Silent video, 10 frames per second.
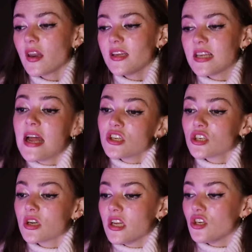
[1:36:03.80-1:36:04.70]

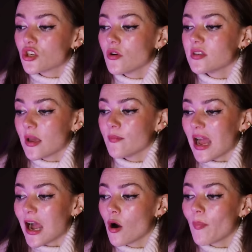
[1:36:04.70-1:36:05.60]
unintentionally showed him
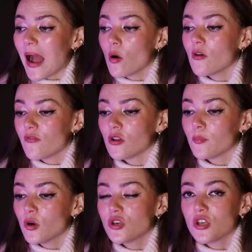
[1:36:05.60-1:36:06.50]
how
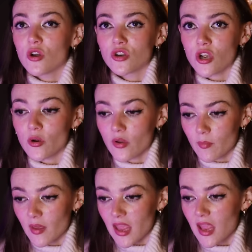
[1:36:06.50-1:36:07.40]
powerful putting on a show
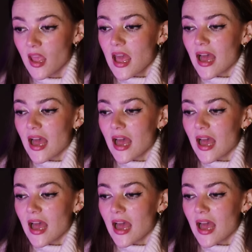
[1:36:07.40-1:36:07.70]
can be,